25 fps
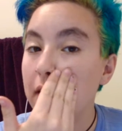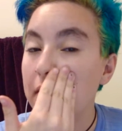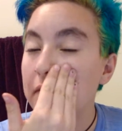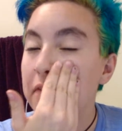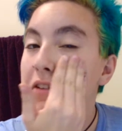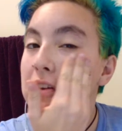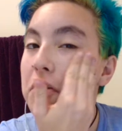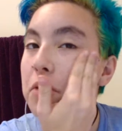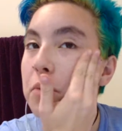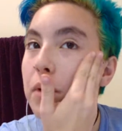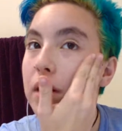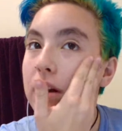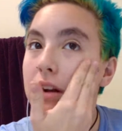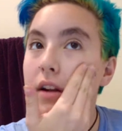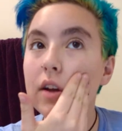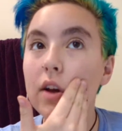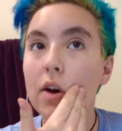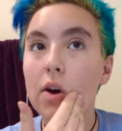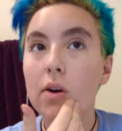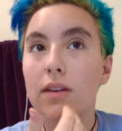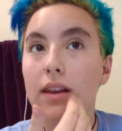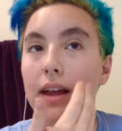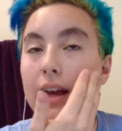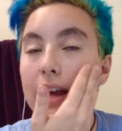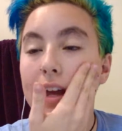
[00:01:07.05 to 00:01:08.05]
If you want to
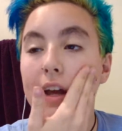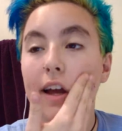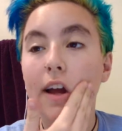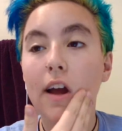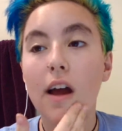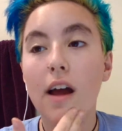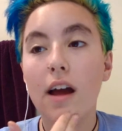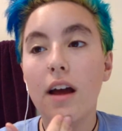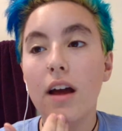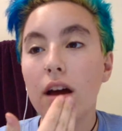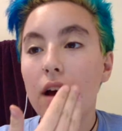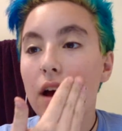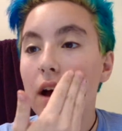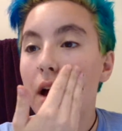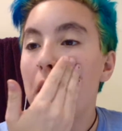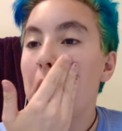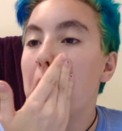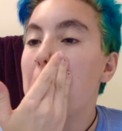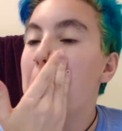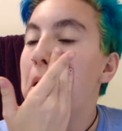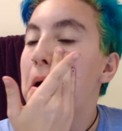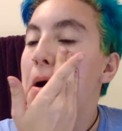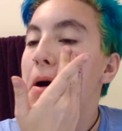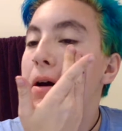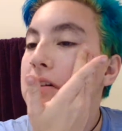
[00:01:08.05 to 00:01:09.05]
go like
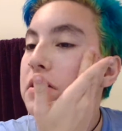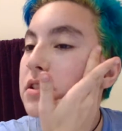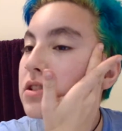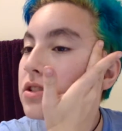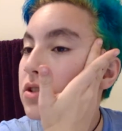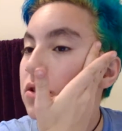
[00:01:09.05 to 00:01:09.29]
to